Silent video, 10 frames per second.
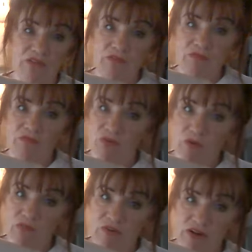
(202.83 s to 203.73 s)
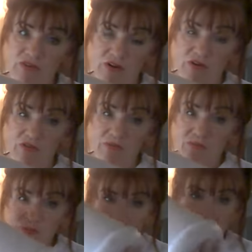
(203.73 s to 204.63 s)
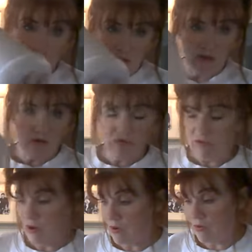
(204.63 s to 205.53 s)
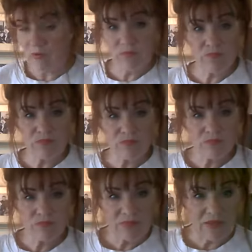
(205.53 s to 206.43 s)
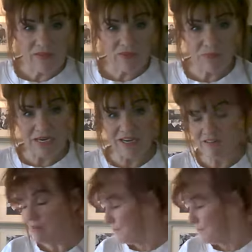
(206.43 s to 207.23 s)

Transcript: you 4 or 5 years. So that's beans.